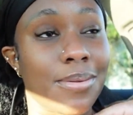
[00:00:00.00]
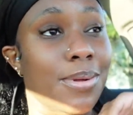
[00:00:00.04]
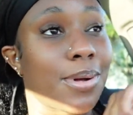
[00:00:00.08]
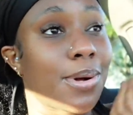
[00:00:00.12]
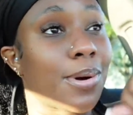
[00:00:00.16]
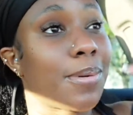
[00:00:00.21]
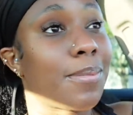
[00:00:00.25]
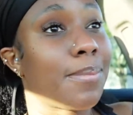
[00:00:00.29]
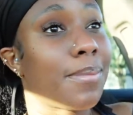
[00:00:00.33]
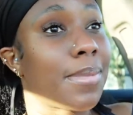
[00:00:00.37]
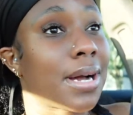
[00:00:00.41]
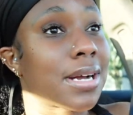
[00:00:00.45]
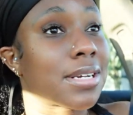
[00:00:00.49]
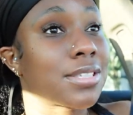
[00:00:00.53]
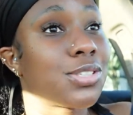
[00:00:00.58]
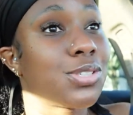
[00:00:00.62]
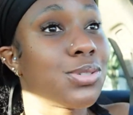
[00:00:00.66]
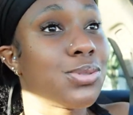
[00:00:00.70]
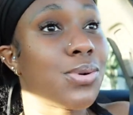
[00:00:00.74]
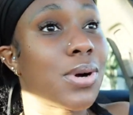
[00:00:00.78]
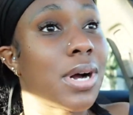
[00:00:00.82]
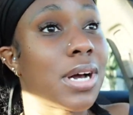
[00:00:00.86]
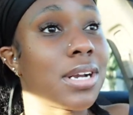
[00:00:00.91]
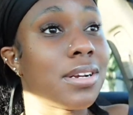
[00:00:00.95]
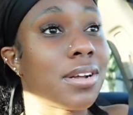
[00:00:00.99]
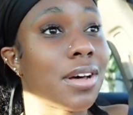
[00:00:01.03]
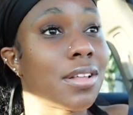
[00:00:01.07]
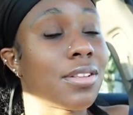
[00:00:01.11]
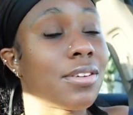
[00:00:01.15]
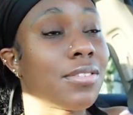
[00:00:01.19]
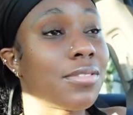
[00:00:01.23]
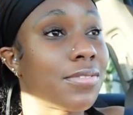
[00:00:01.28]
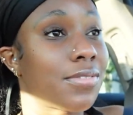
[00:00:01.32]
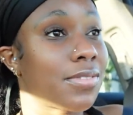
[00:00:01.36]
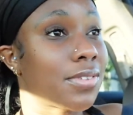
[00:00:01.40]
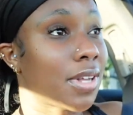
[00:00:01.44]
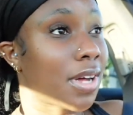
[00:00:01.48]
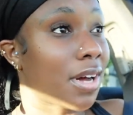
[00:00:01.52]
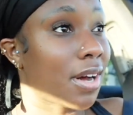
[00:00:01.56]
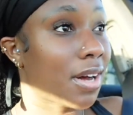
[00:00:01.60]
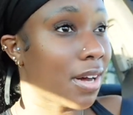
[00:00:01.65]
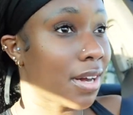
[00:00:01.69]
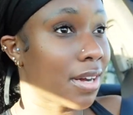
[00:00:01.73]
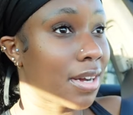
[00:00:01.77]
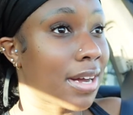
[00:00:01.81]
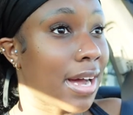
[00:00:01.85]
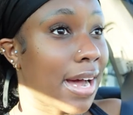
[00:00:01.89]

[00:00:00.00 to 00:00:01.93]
Welcome back to another vlog.